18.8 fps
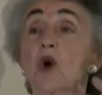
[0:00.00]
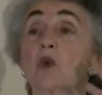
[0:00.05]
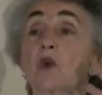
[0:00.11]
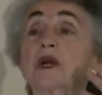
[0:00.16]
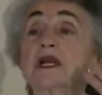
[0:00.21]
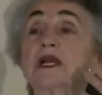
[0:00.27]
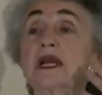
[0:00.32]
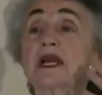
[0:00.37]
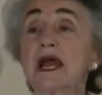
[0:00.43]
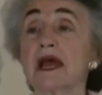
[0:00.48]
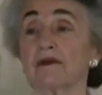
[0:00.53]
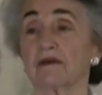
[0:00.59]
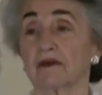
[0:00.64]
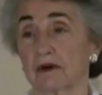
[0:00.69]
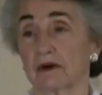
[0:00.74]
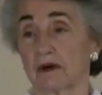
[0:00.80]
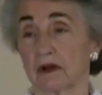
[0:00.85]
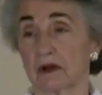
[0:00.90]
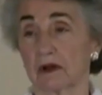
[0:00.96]
would
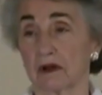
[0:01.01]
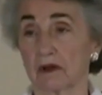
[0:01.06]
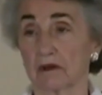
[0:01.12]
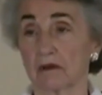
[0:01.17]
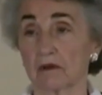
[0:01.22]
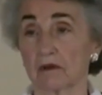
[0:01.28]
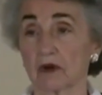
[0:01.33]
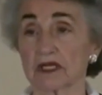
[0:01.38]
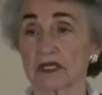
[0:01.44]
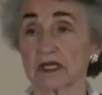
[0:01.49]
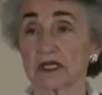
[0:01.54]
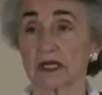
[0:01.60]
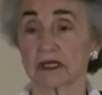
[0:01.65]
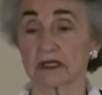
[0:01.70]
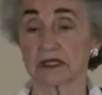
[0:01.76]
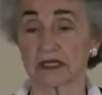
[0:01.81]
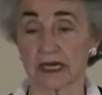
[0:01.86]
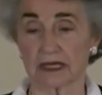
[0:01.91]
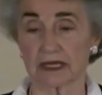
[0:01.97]
never, most
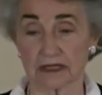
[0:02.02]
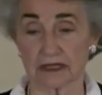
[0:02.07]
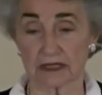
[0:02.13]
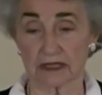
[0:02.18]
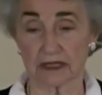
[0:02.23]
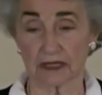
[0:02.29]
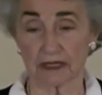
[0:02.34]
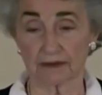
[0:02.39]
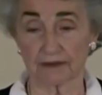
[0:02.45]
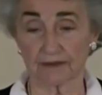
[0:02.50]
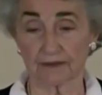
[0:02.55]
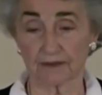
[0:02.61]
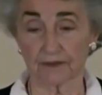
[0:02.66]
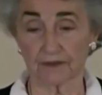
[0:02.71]
adults hadn't seen.